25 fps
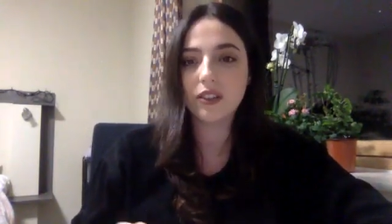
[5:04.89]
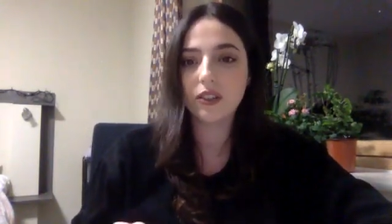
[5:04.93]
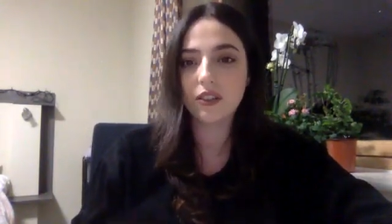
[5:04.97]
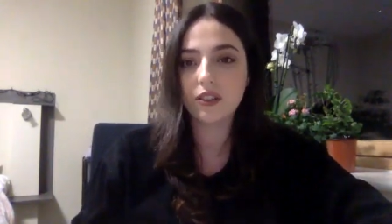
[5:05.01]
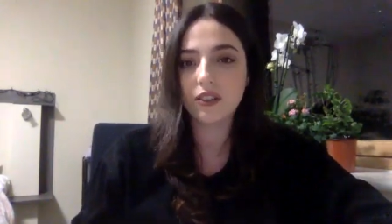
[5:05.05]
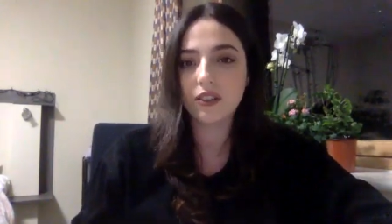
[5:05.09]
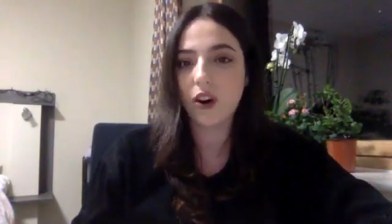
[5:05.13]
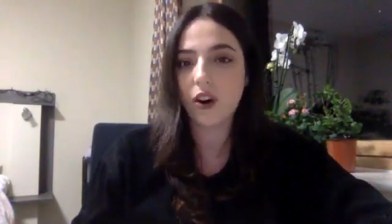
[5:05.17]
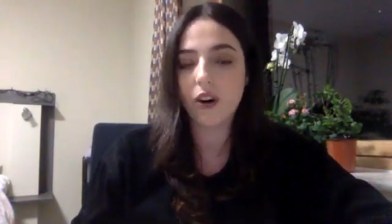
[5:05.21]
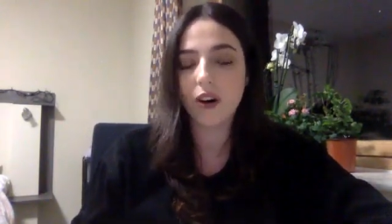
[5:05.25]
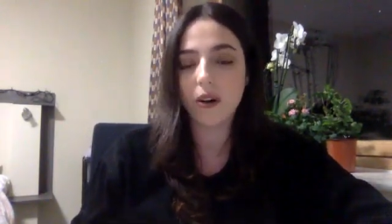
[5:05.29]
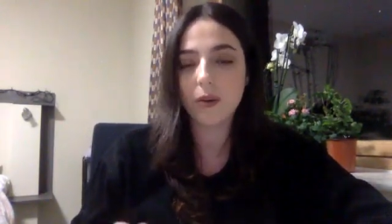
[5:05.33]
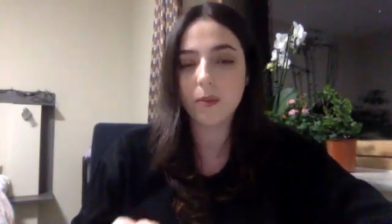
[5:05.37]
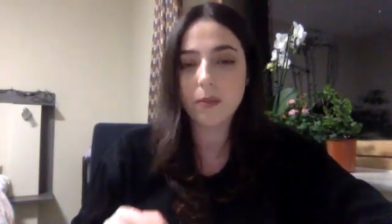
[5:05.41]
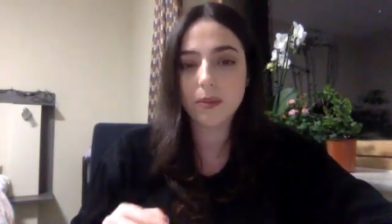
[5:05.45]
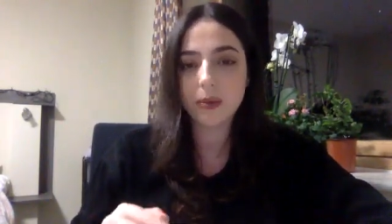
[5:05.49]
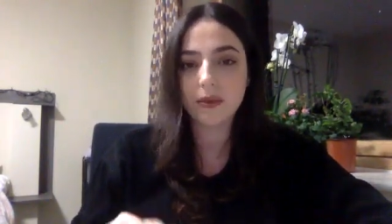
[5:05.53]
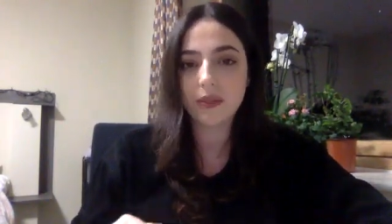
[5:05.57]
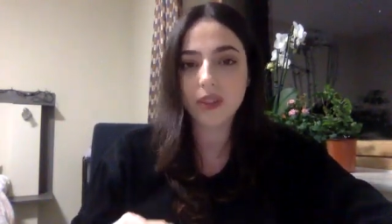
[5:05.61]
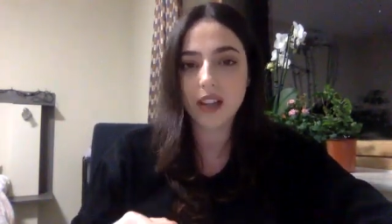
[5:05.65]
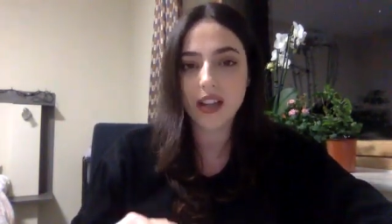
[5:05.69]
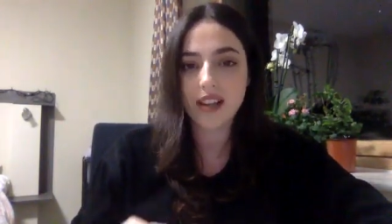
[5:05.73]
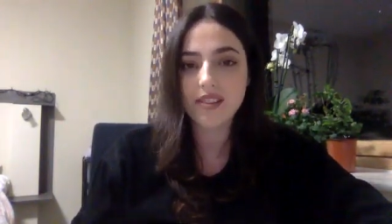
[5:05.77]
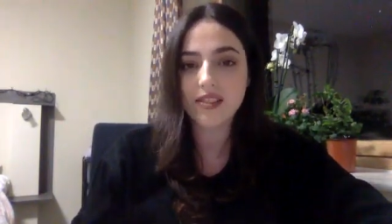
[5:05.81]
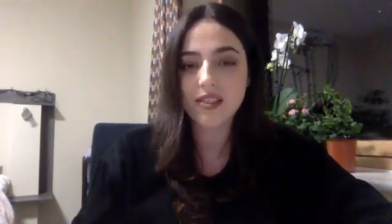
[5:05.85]
top
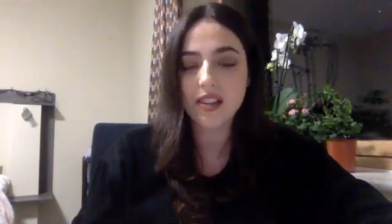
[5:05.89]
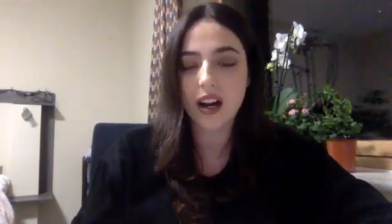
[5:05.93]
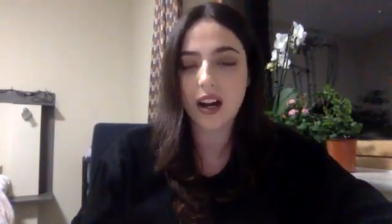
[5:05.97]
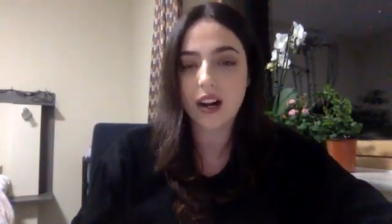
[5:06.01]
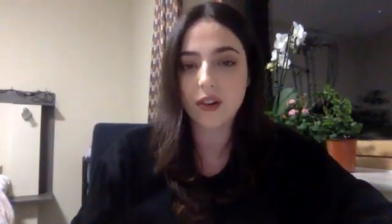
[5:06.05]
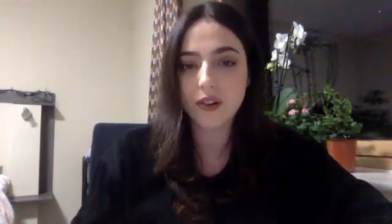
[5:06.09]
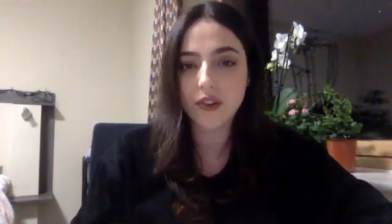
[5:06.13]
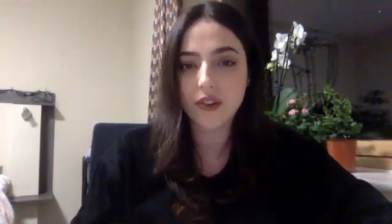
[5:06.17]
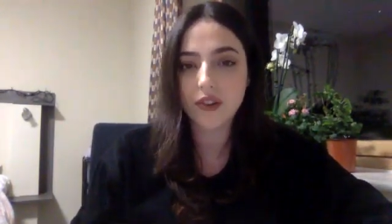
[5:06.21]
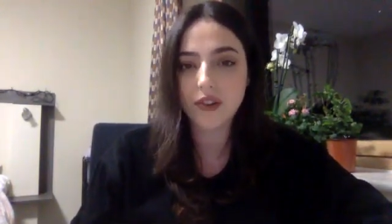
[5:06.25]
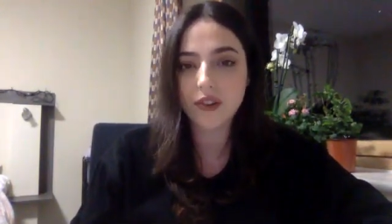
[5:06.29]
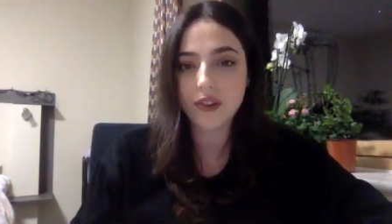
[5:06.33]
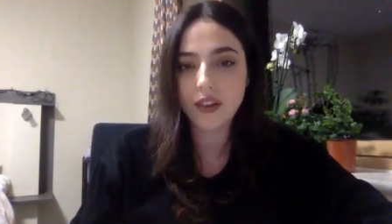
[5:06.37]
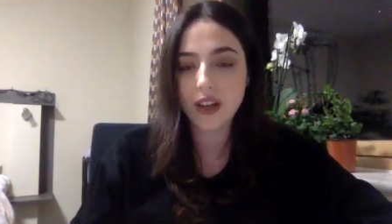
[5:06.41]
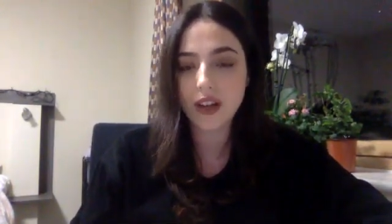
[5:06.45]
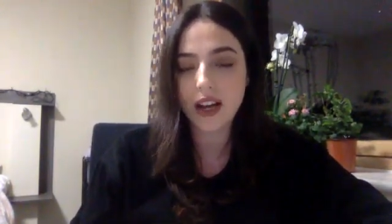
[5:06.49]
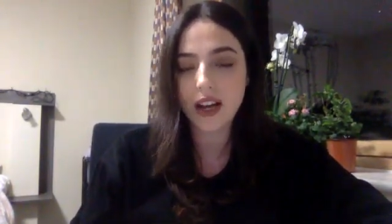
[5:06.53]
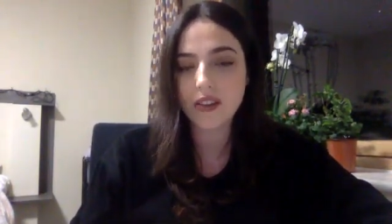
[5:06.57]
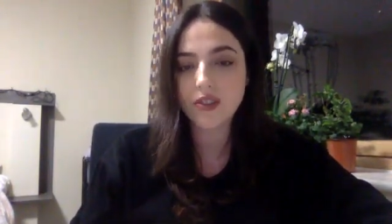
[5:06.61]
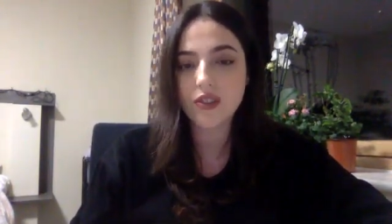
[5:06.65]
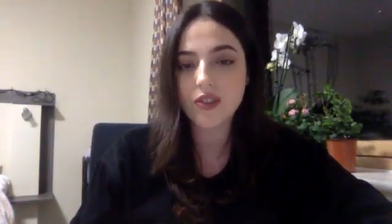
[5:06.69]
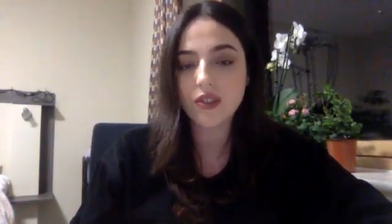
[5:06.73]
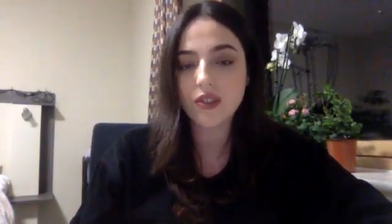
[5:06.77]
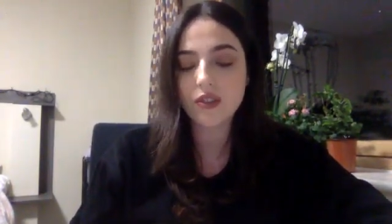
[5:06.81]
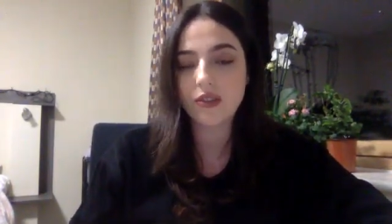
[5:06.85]
decile UCAT
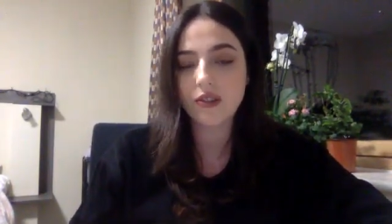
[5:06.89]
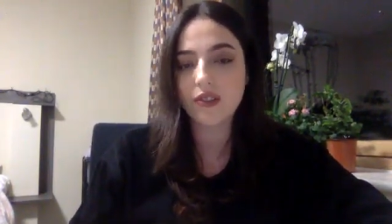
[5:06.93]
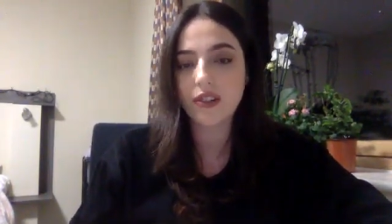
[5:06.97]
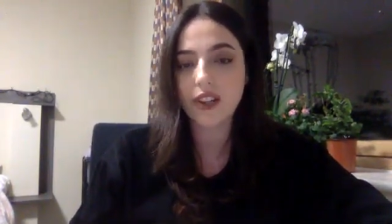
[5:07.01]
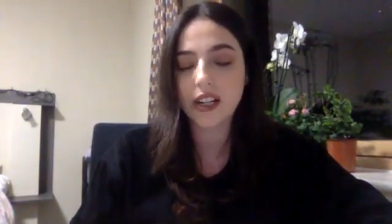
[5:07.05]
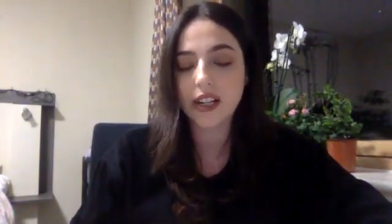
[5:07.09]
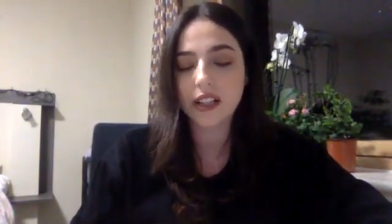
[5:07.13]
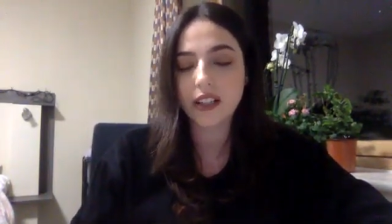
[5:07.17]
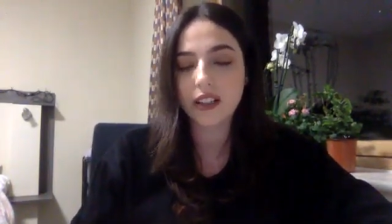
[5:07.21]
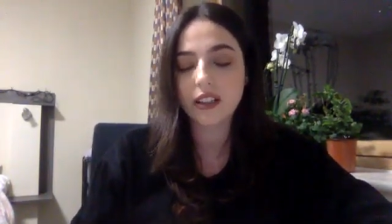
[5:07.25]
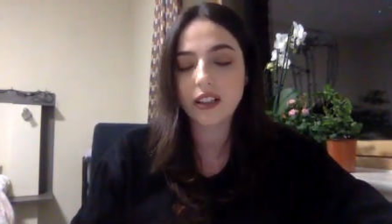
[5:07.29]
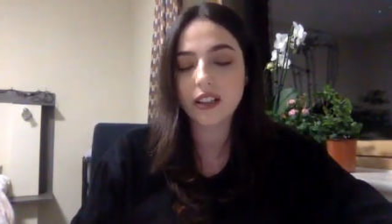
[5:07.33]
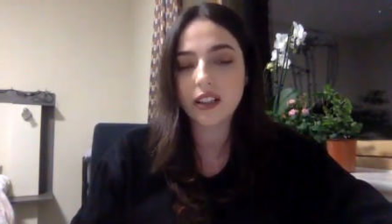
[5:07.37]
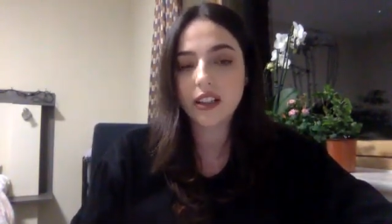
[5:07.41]
scoring